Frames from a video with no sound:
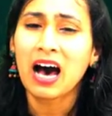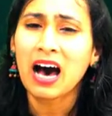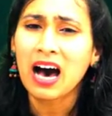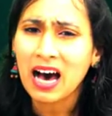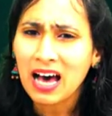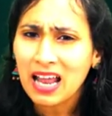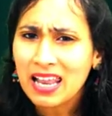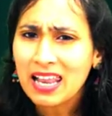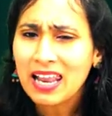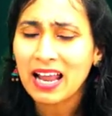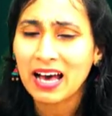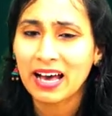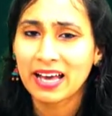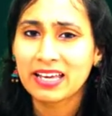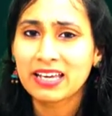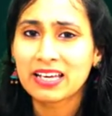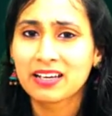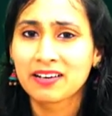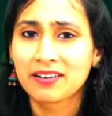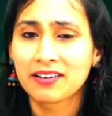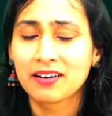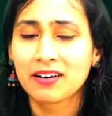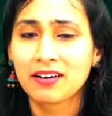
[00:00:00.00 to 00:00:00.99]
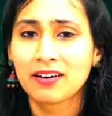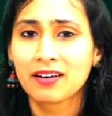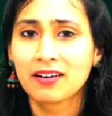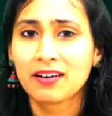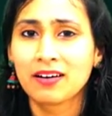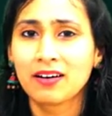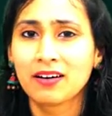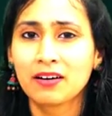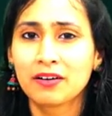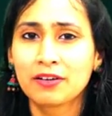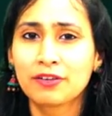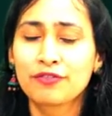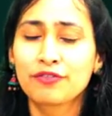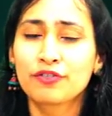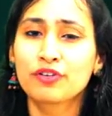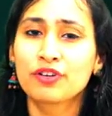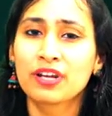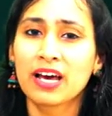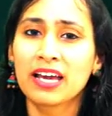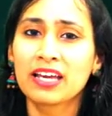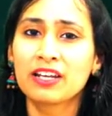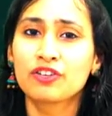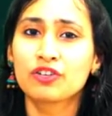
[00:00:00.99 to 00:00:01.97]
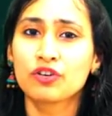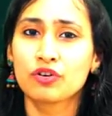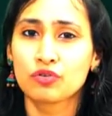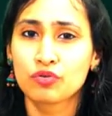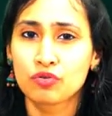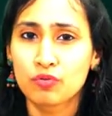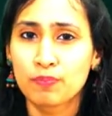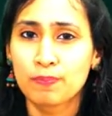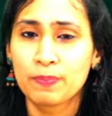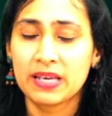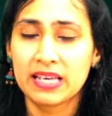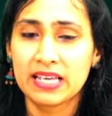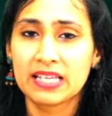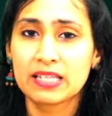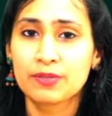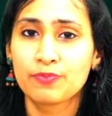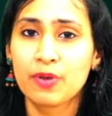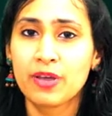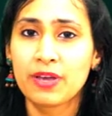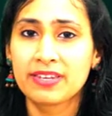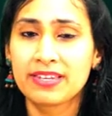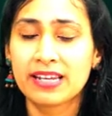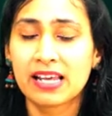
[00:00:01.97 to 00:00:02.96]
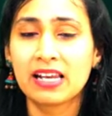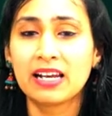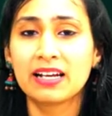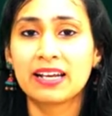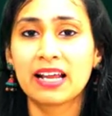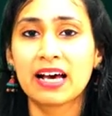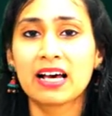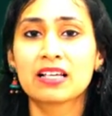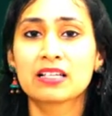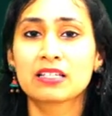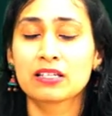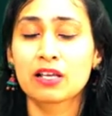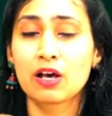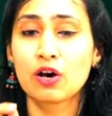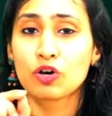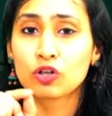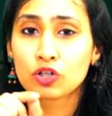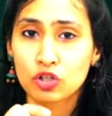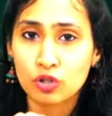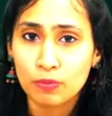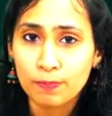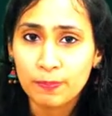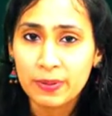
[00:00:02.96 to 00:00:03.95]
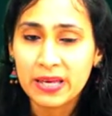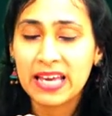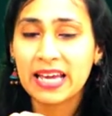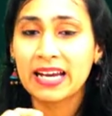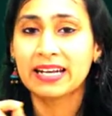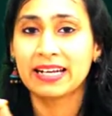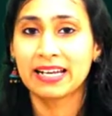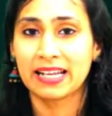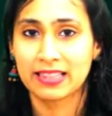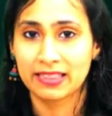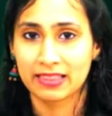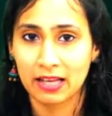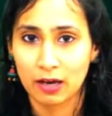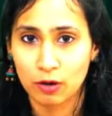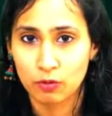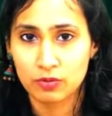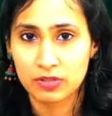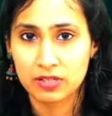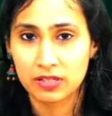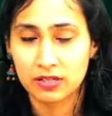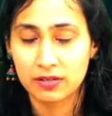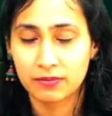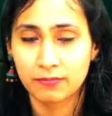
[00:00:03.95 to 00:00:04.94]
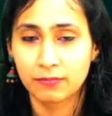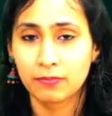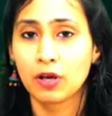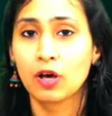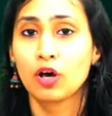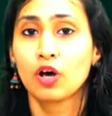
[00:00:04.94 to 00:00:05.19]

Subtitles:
Unlike if you write rupees, we tell it as rupee 10,000,